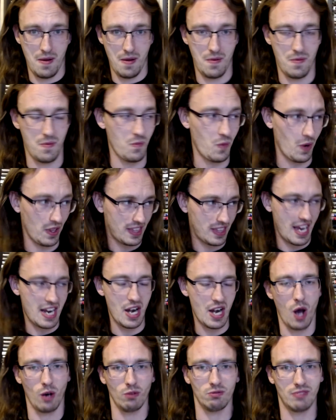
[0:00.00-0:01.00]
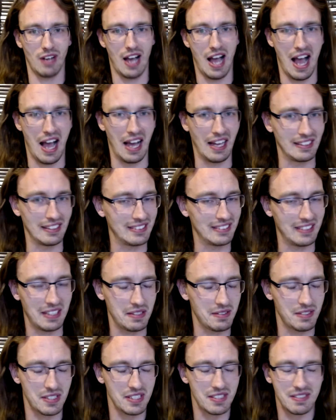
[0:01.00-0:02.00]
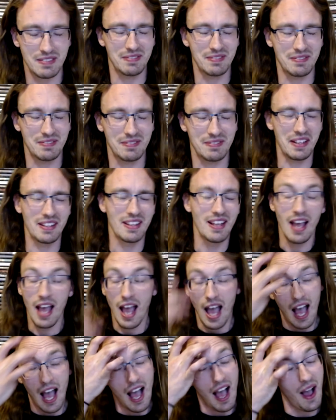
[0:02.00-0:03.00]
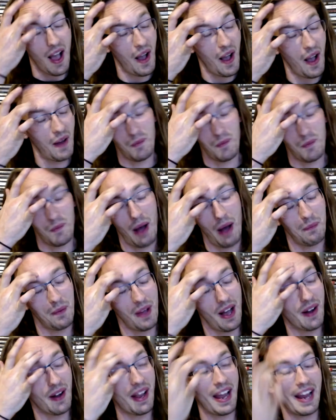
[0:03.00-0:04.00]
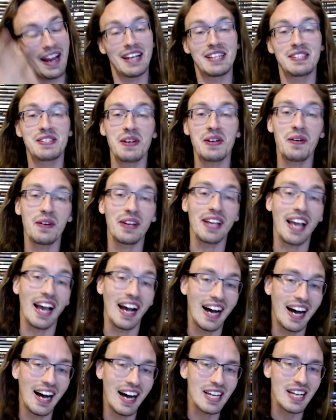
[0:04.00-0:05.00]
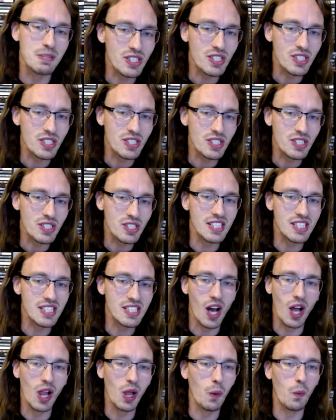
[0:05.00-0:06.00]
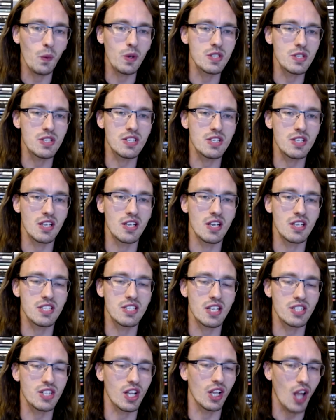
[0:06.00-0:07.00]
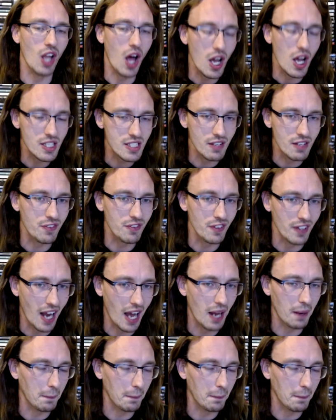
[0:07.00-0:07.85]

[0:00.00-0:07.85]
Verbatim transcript: what they know. Uh, just, wow. Okay. So yeah, uh, especially since Colin was such a lost and forgotten